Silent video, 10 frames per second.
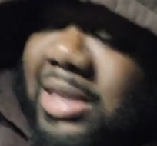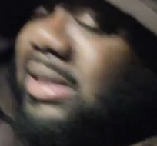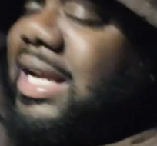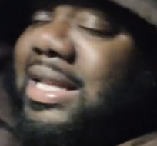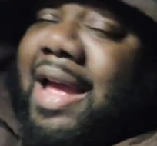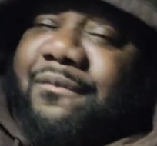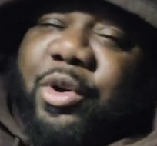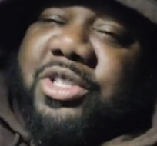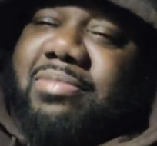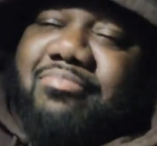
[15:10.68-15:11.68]
I like that
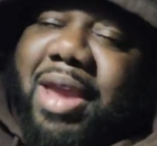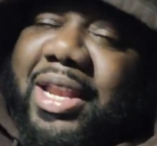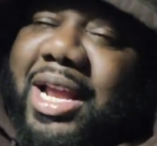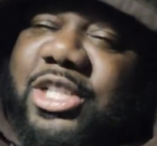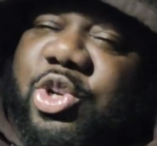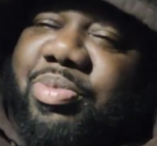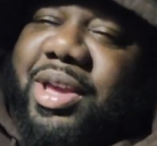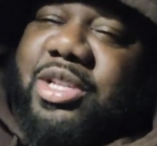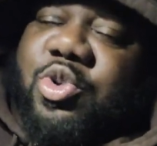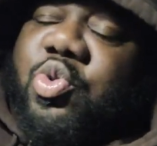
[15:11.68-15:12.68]
version of Manny that showed up
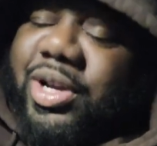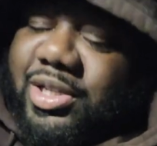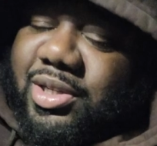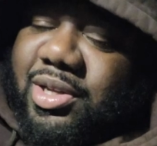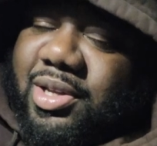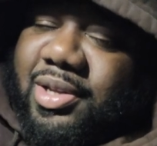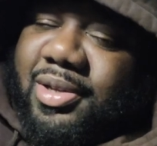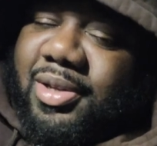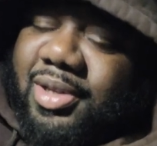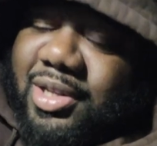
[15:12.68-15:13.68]
against Ugas.
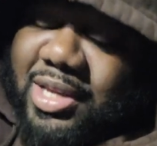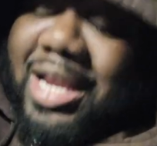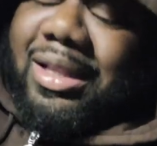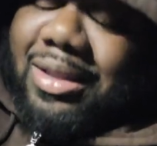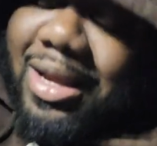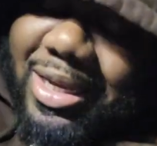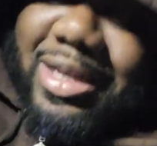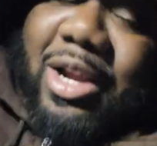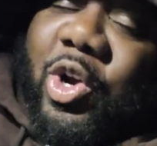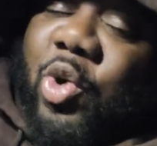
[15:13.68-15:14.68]
He lucky
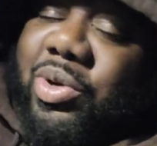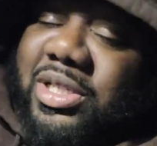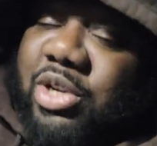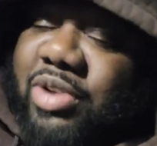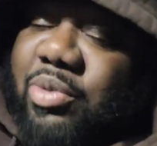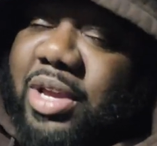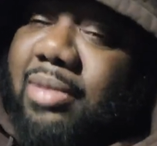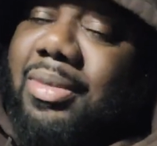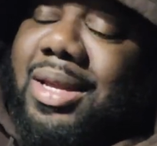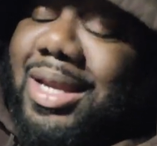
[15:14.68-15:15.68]
that Earl wasn't in the ring with
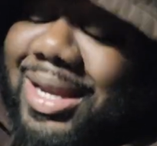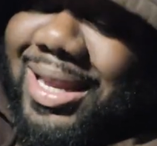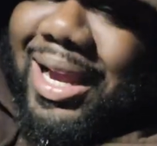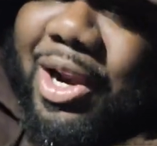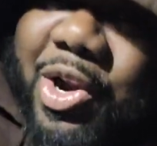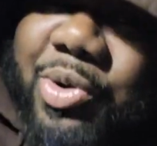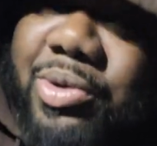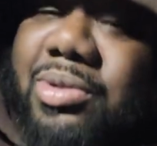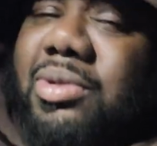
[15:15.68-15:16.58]
him. He got hurt.